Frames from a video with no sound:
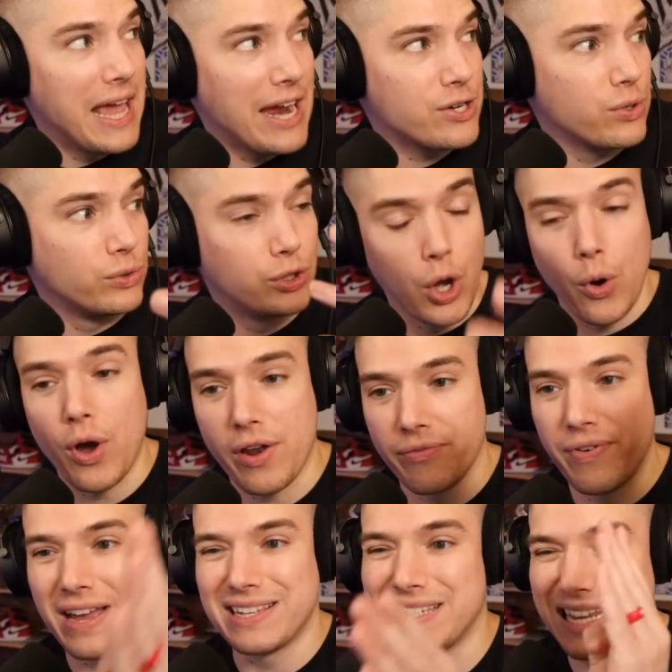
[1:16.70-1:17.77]
actual Dokkan
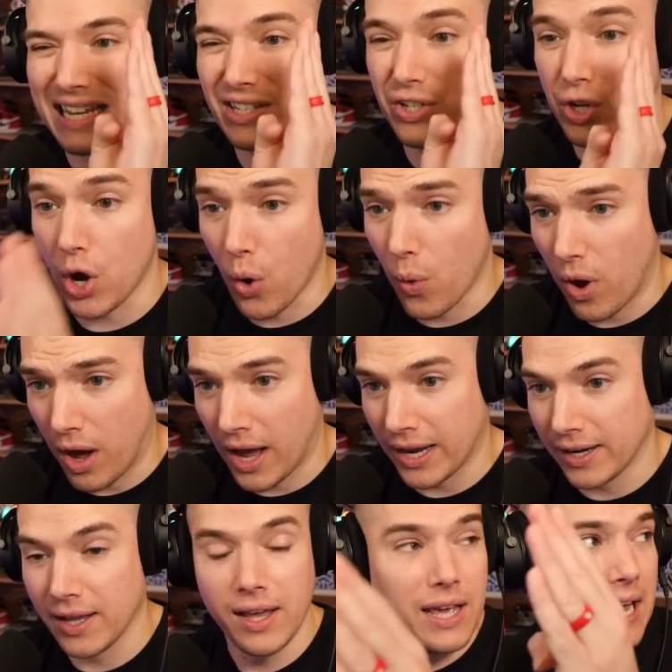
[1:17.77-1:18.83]
Fest is
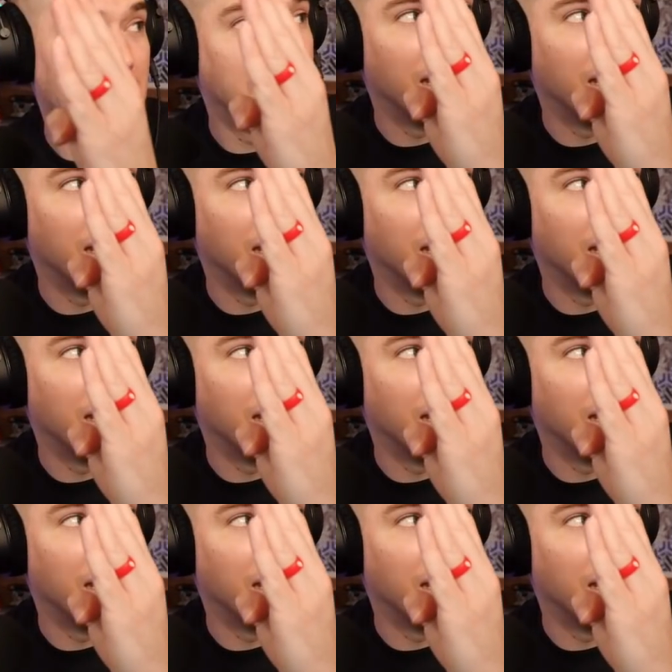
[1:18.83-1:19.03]
Gohan, and